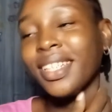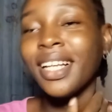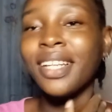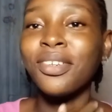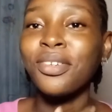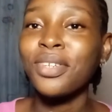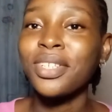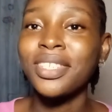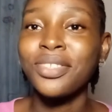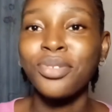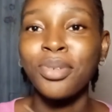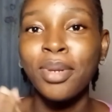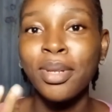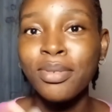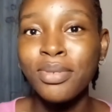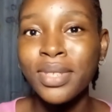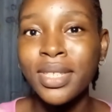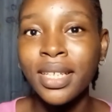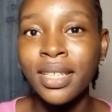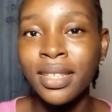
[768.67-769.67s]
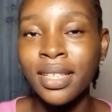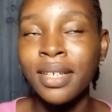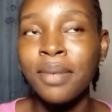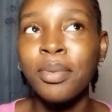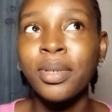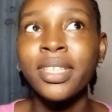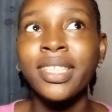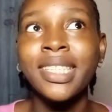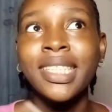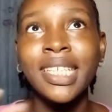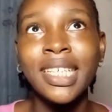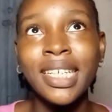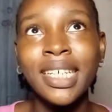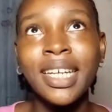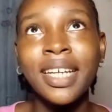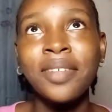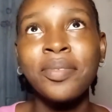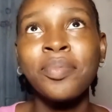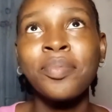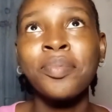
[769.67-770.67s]
I don't know. It's true to say thing, but the
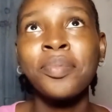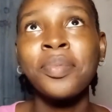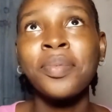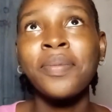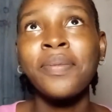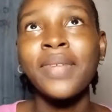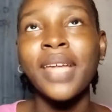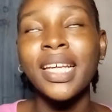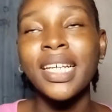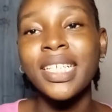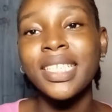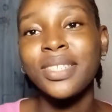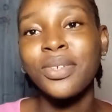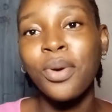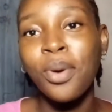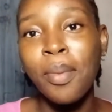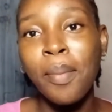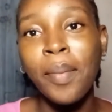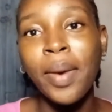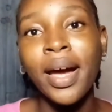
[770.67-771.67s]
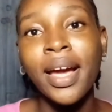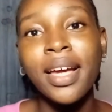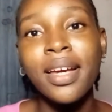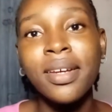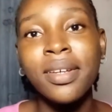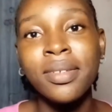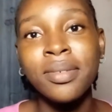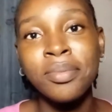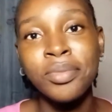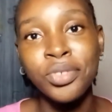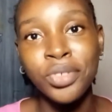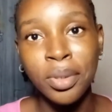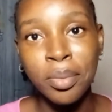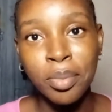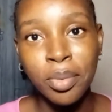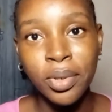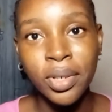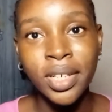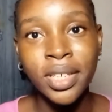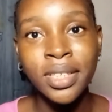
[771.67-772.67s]
thing is on my dream
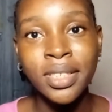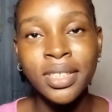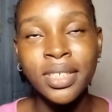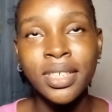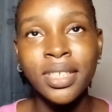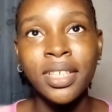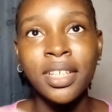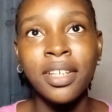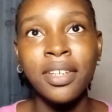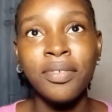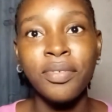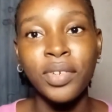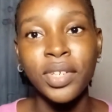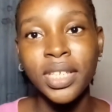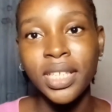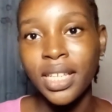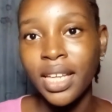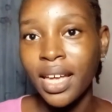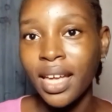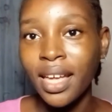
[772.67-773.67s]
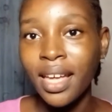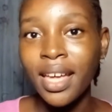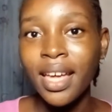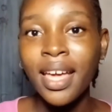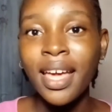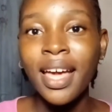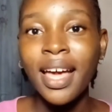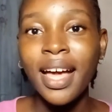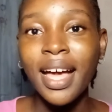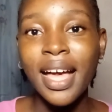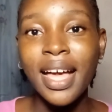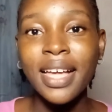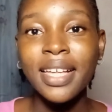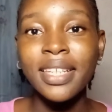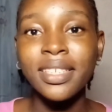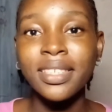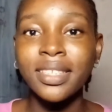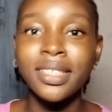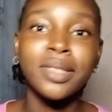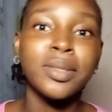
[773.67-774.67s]
board for the year.
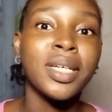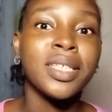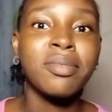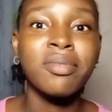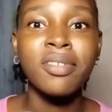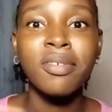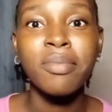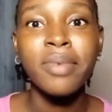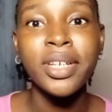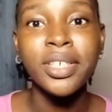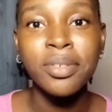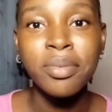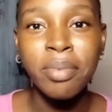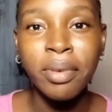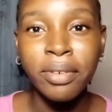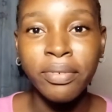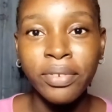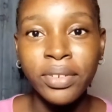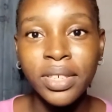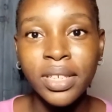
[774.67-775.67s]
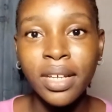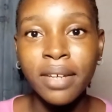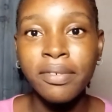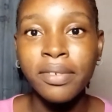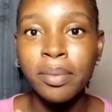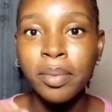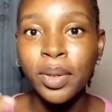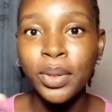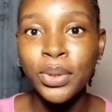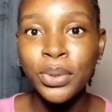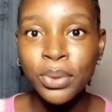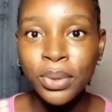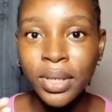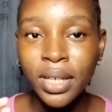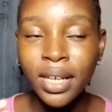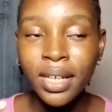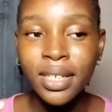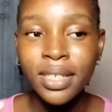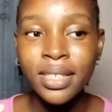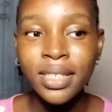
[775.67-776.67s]
And it has been on my dream board for the year for about two
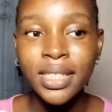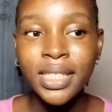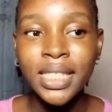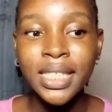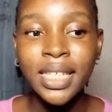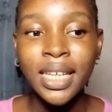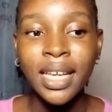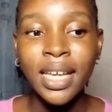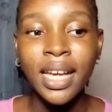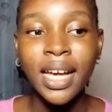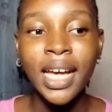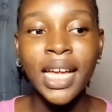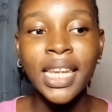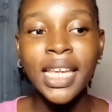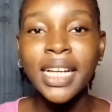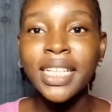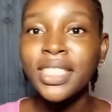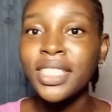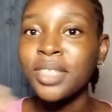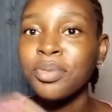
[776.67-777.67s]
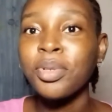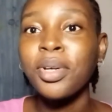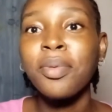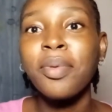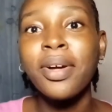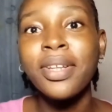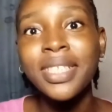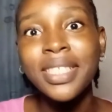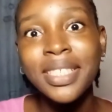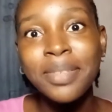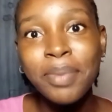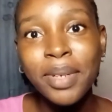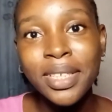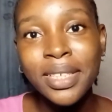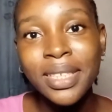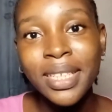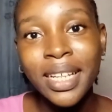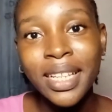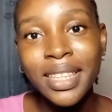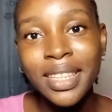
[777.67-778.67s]
years. And I actually spoke about this
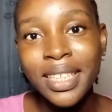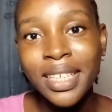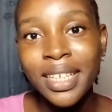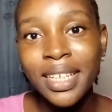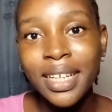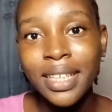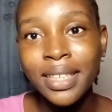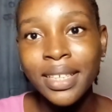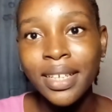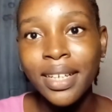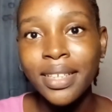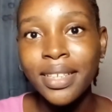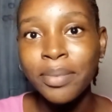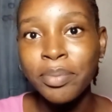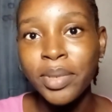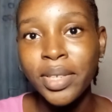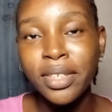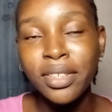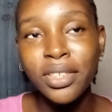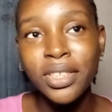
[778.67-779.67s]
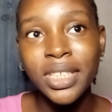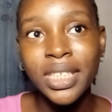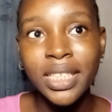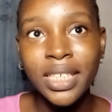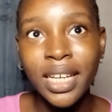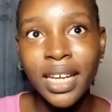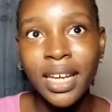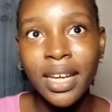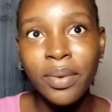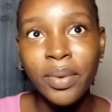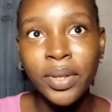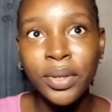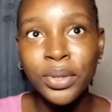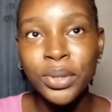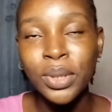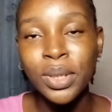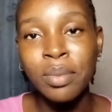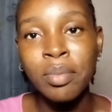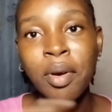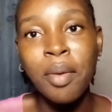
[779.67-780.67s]
particular thing, I think at the beginning of the year when I
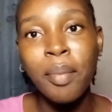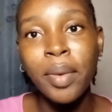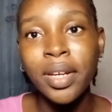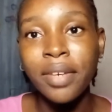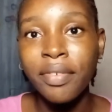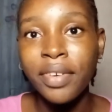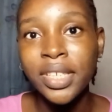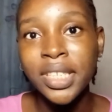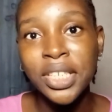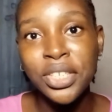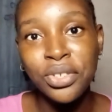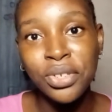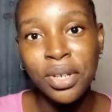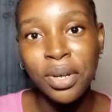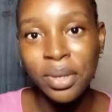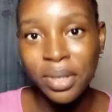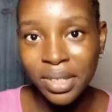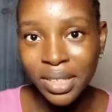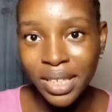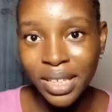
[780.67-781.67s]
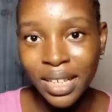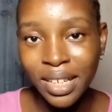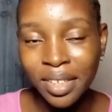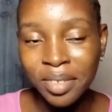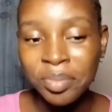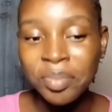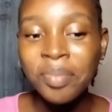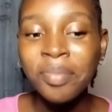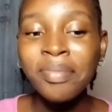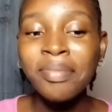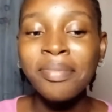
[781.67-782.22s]
was talking about manifestation and all of that.